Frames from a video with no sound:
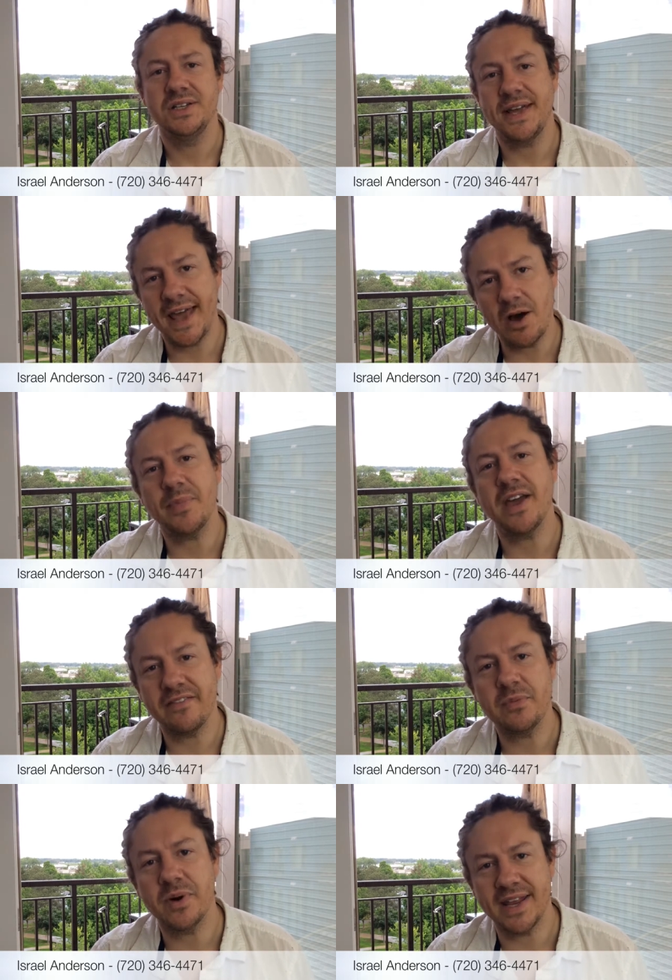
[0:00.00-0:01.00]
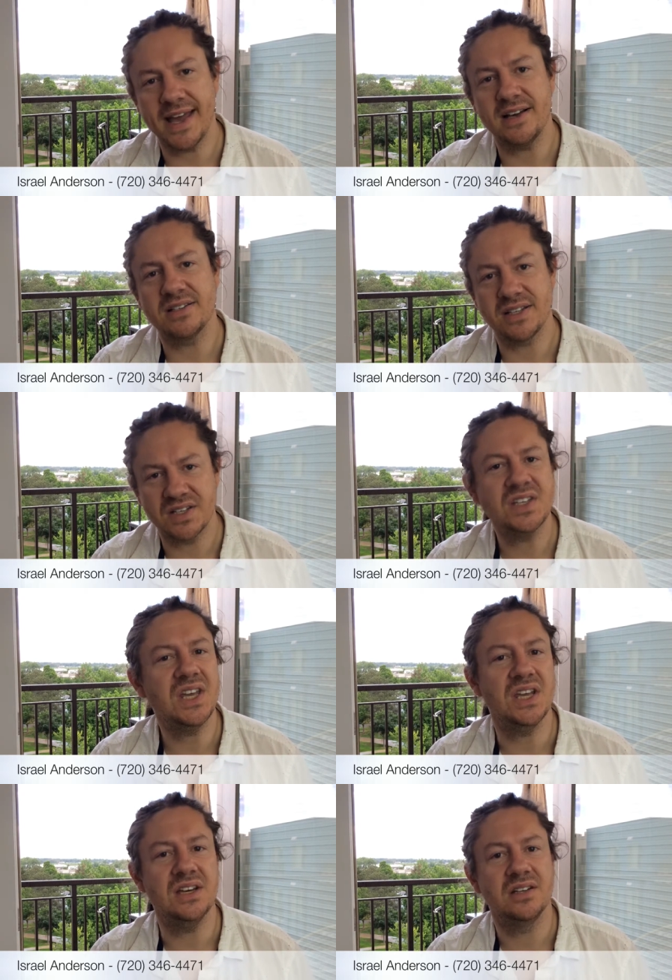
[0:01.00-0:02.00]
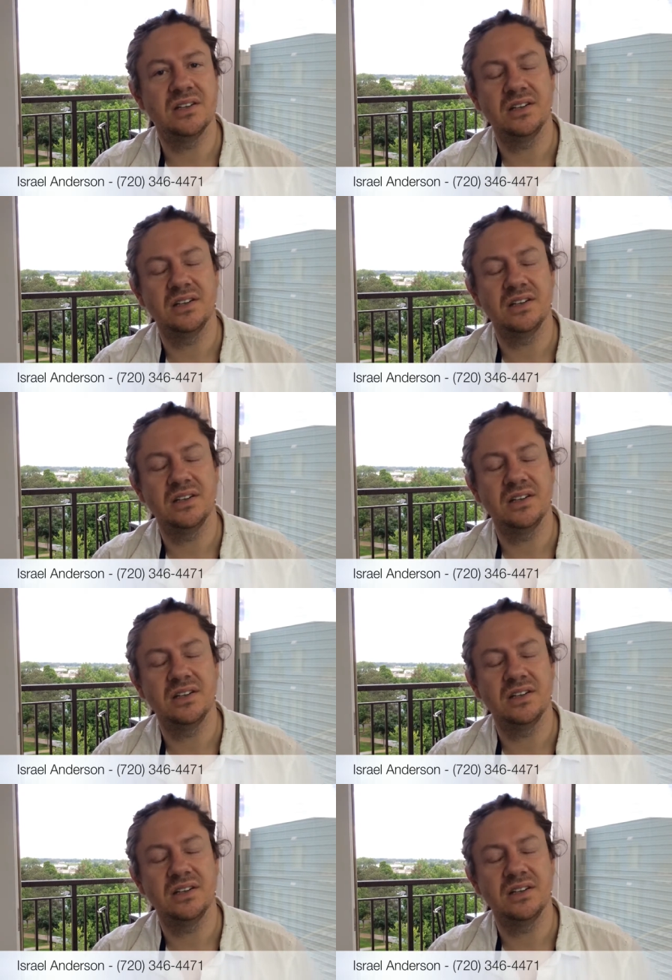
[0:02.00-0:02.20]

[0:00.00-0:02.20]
to help everybody else succeed.